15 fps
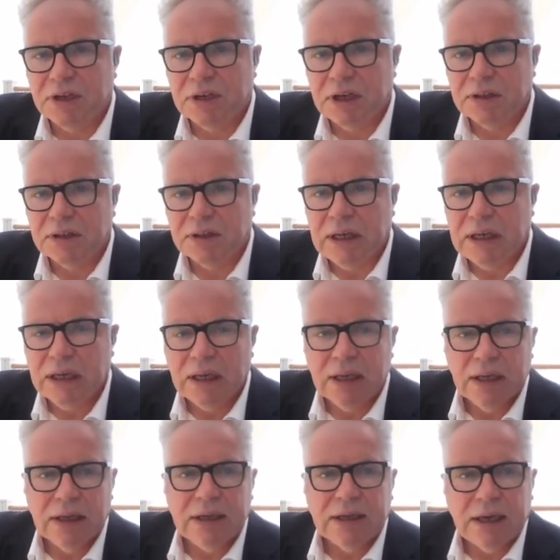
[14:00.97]
And I think
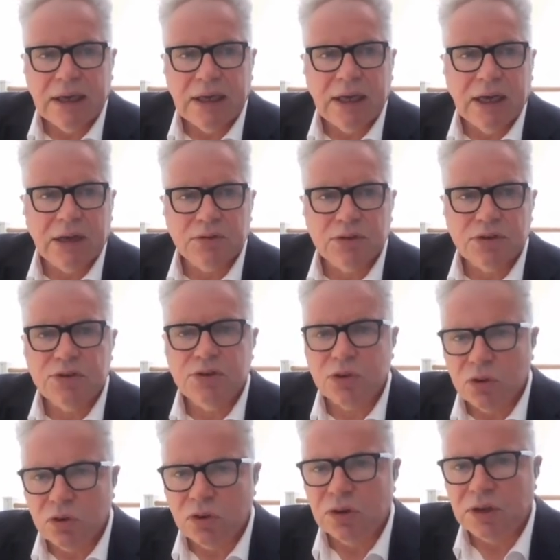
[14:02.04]
getting out to
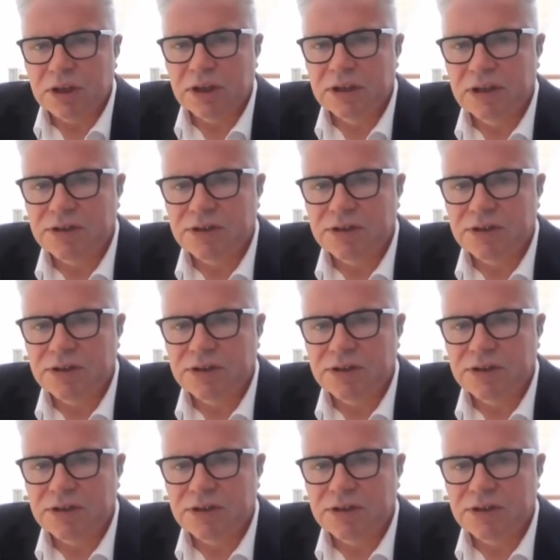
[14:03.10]
talk in this